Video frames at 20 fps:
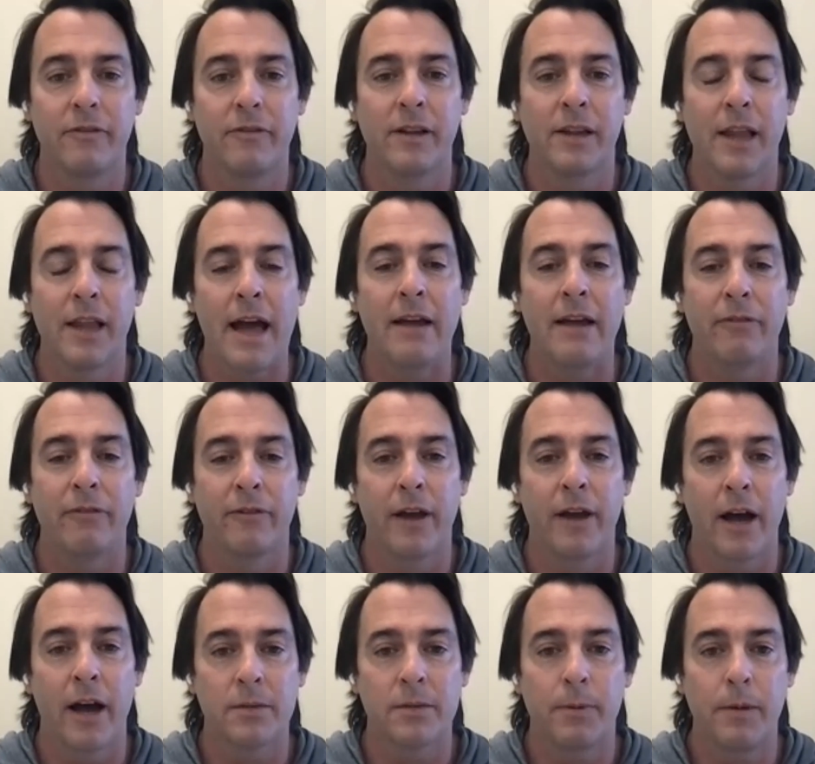life of
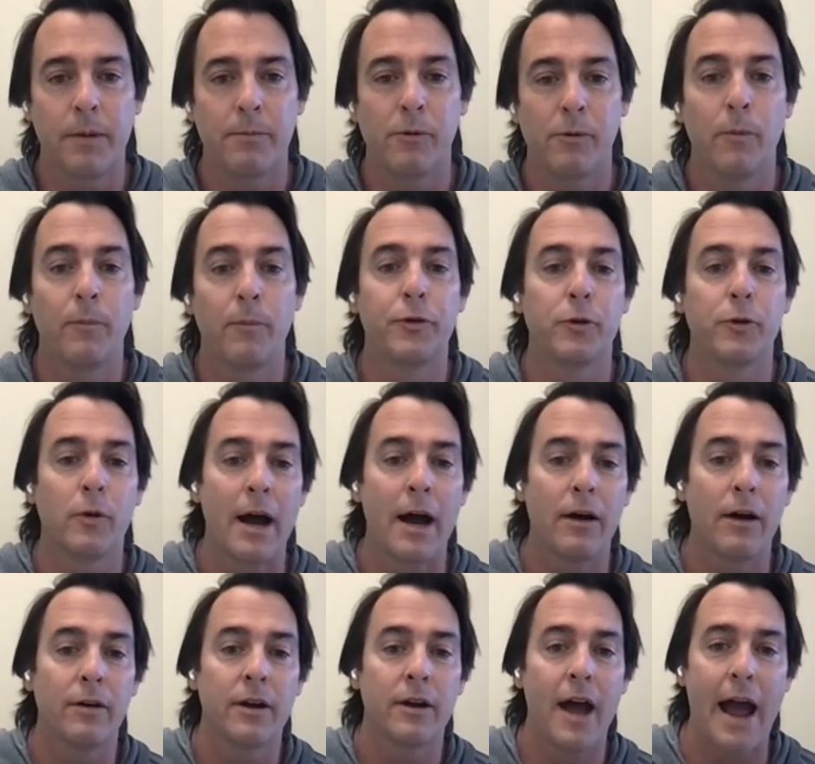God's people
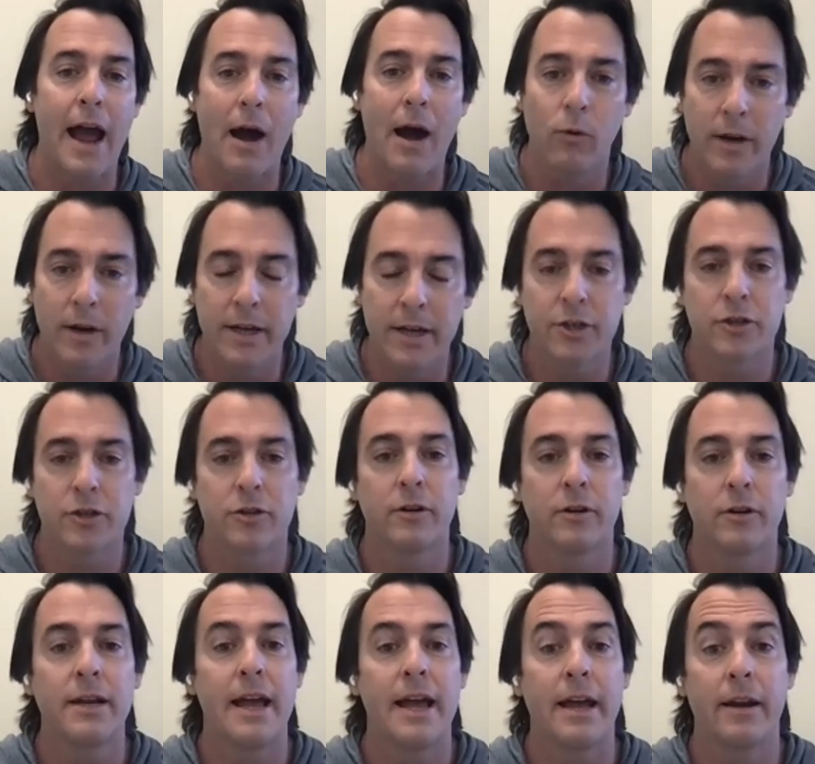throughout our
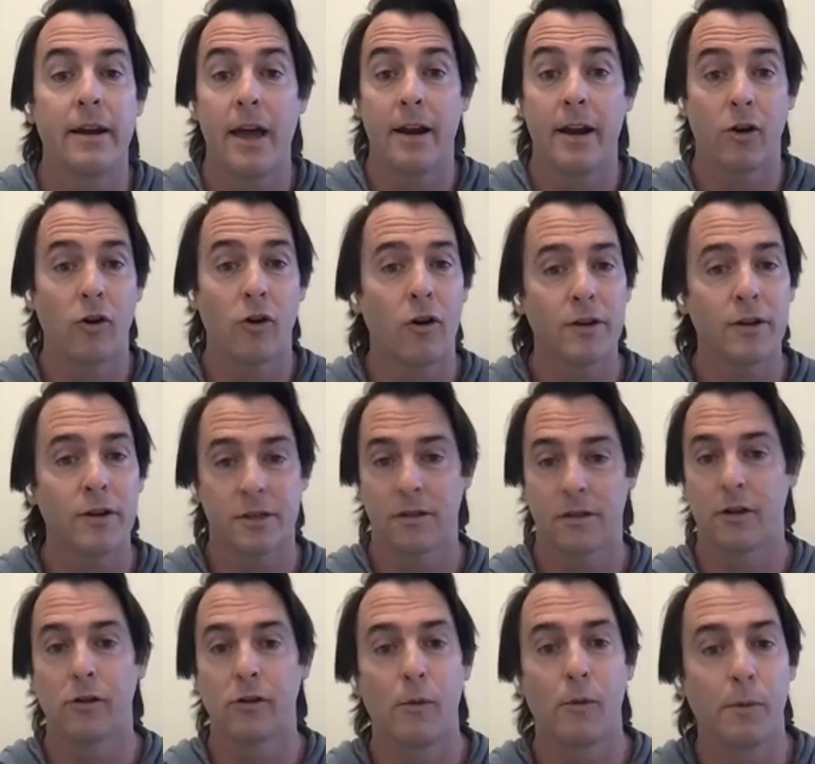history and, and across
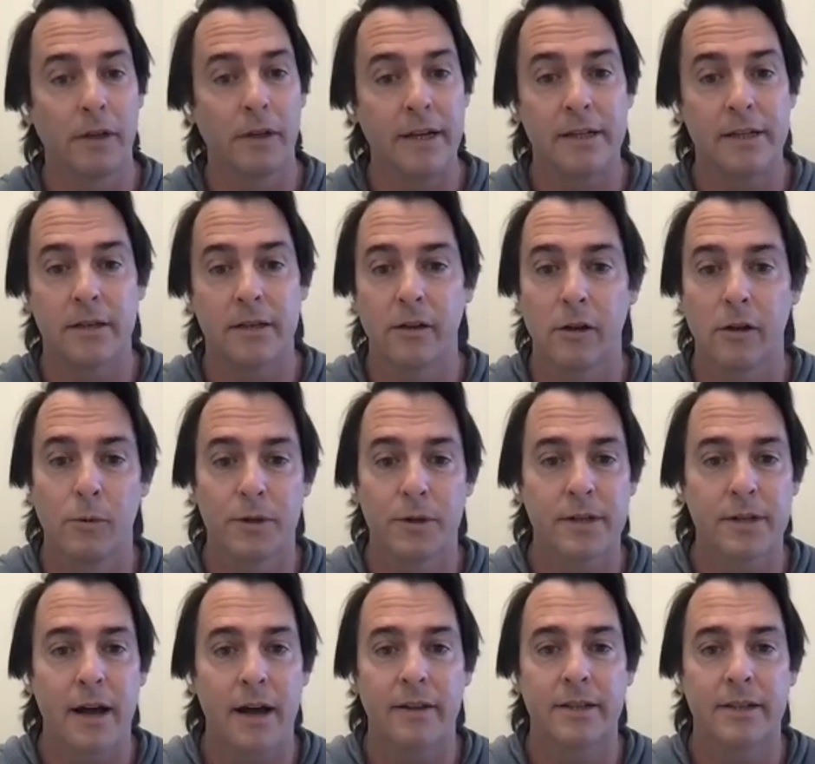the global East and global
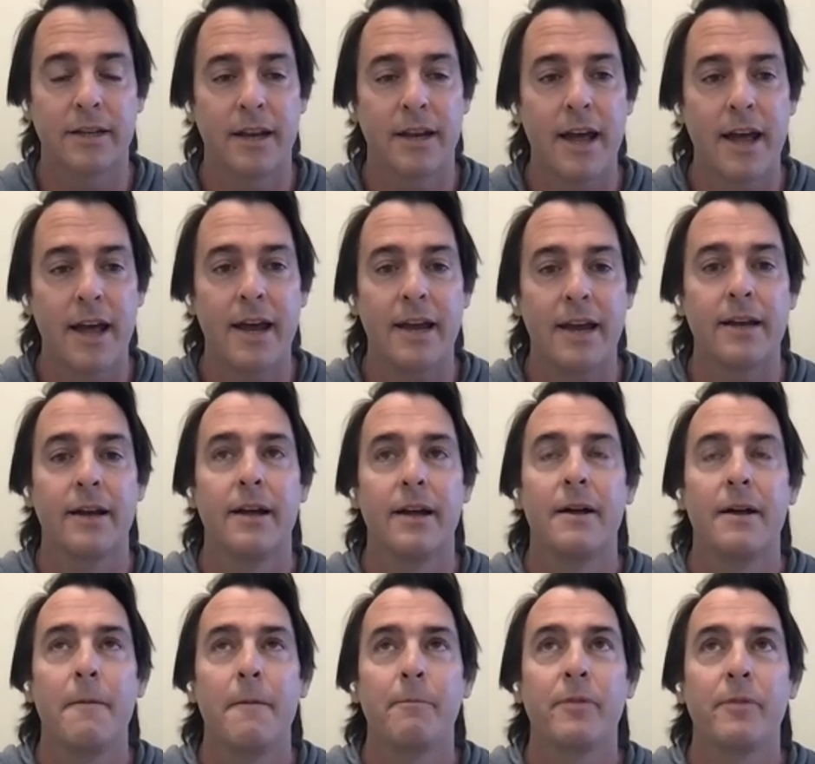South today,
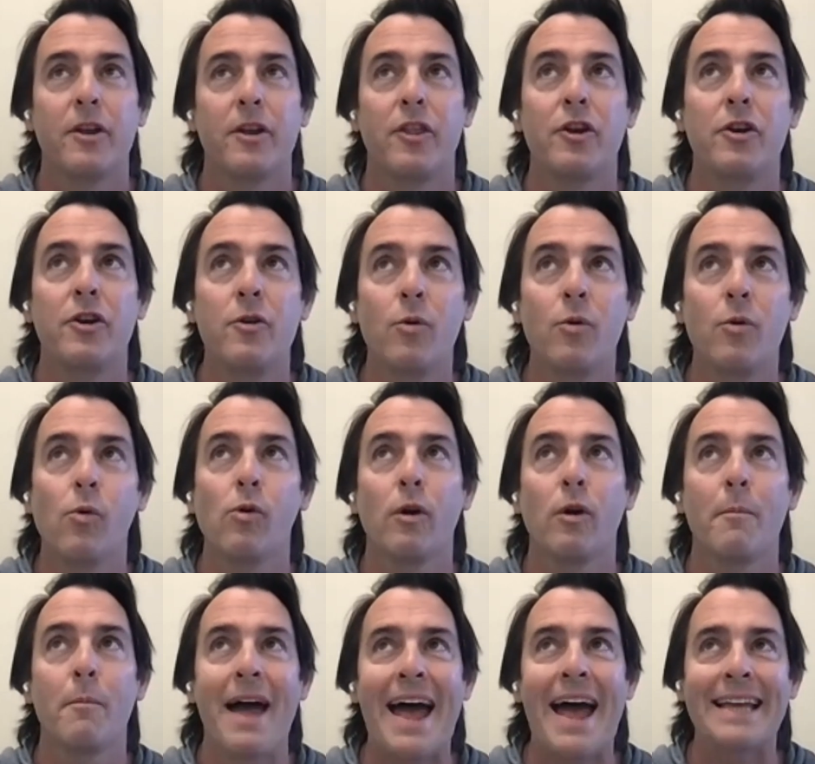the
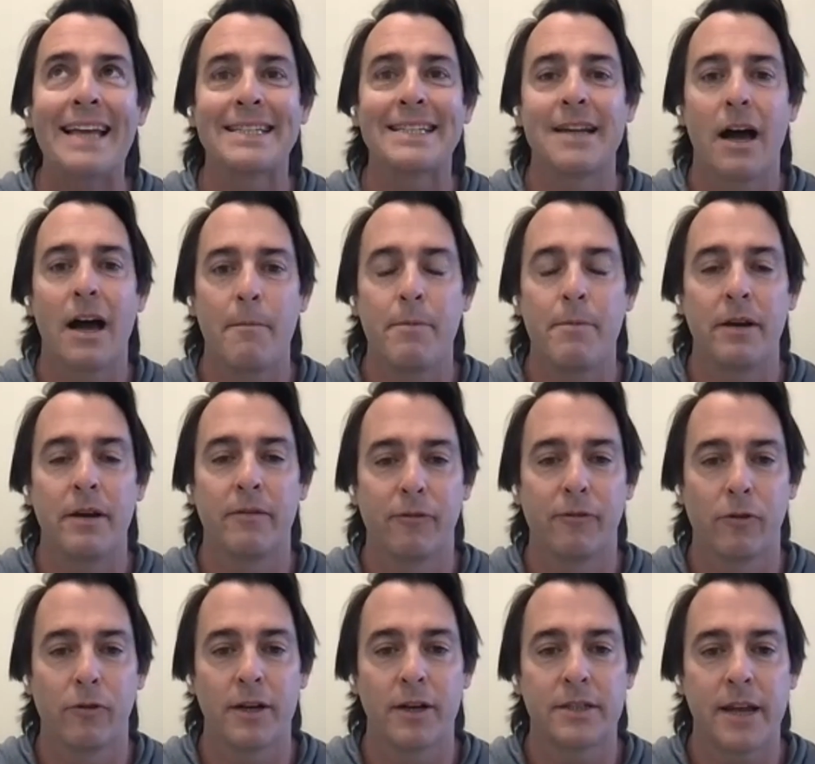norm has not been
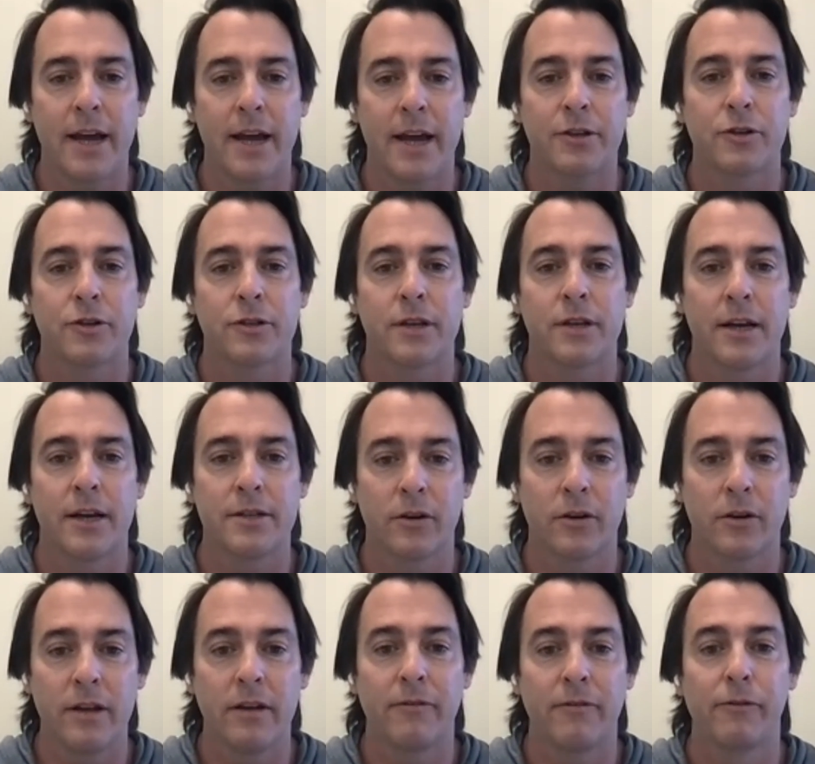for us to exercise
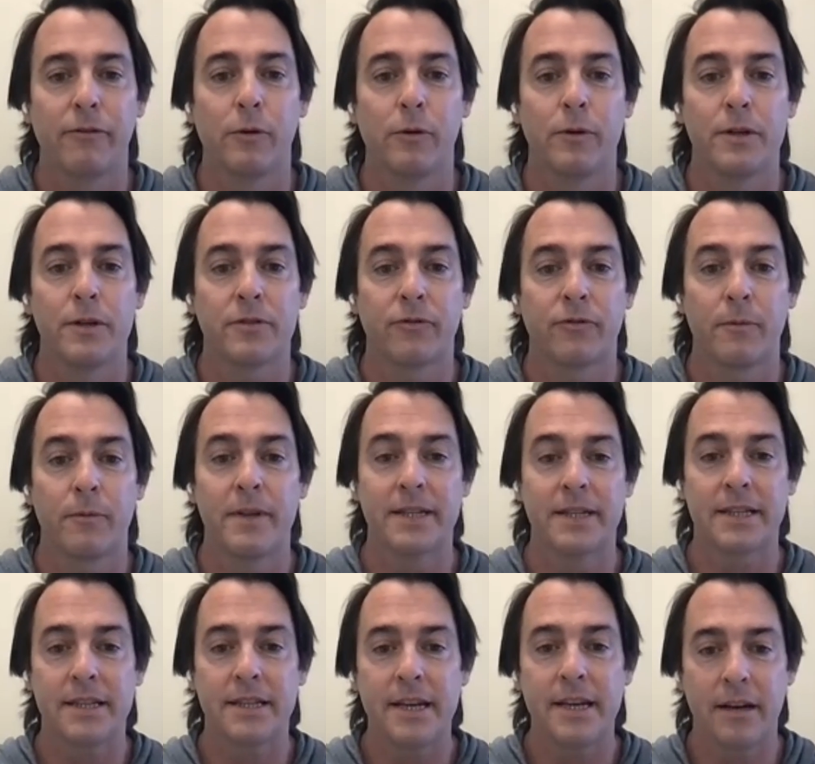our influence from the
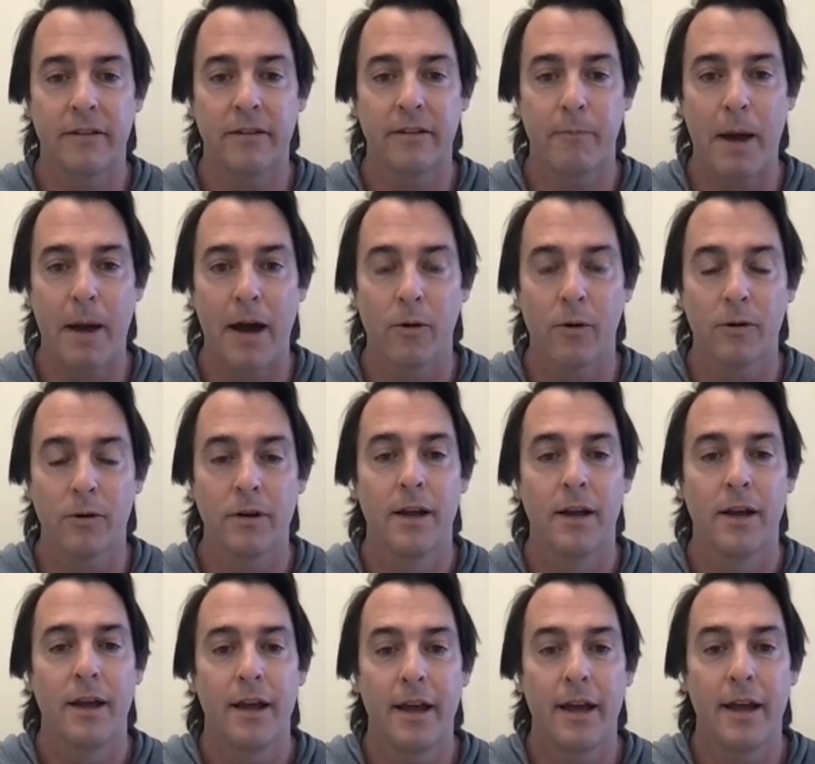seat of power.
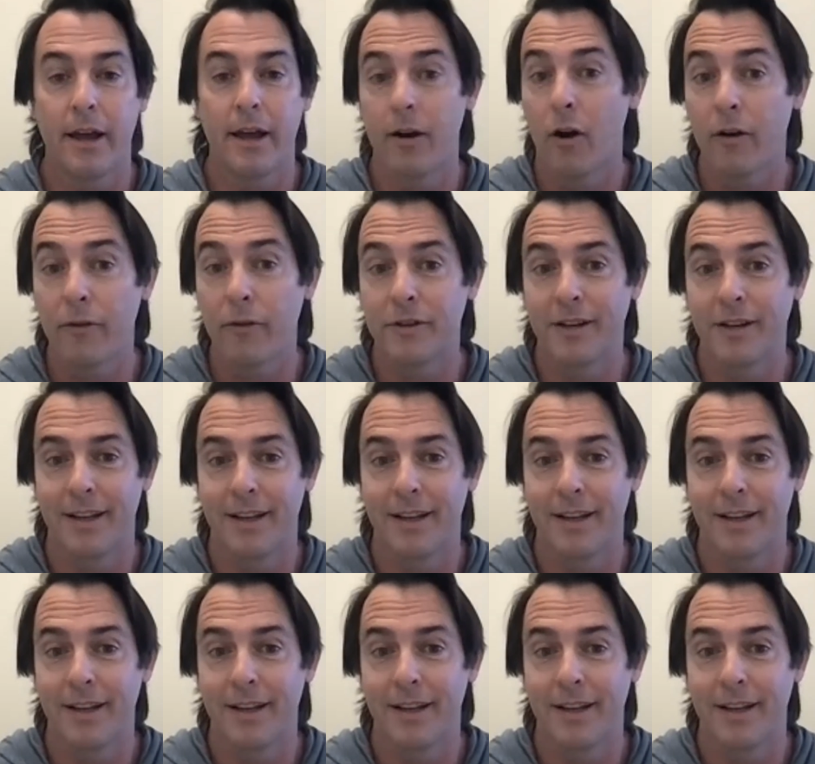And, and often